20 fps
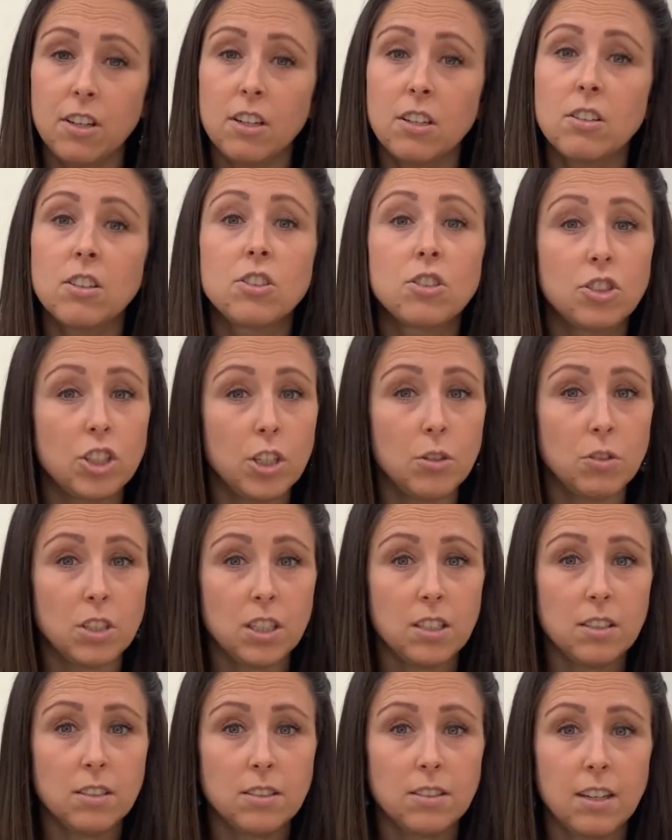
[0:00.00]
the
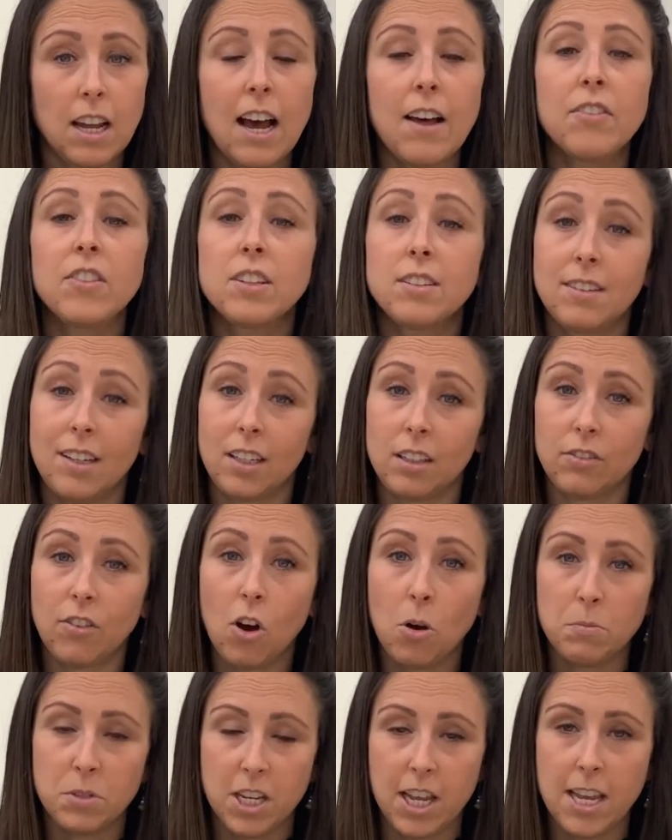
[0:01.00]
students and the sixth
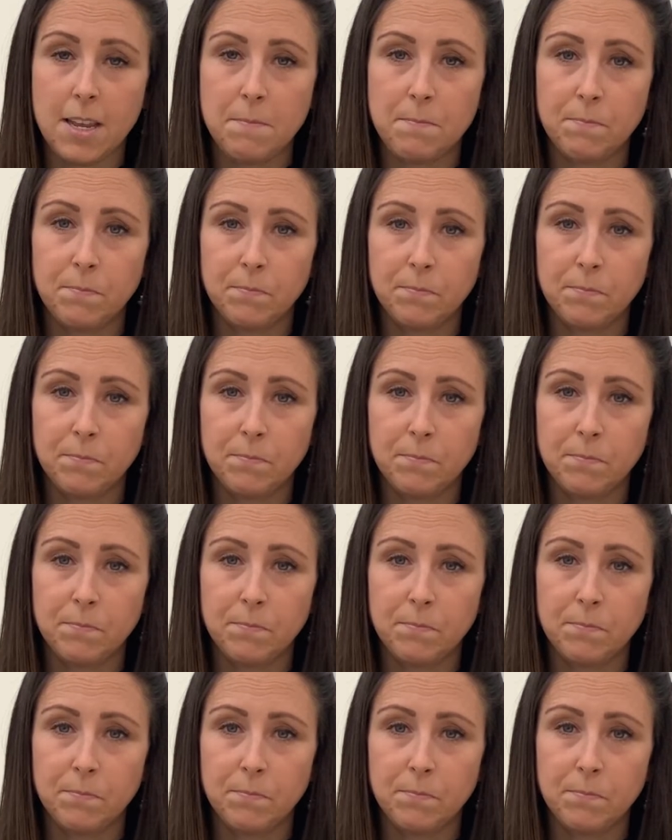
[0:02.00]
form team.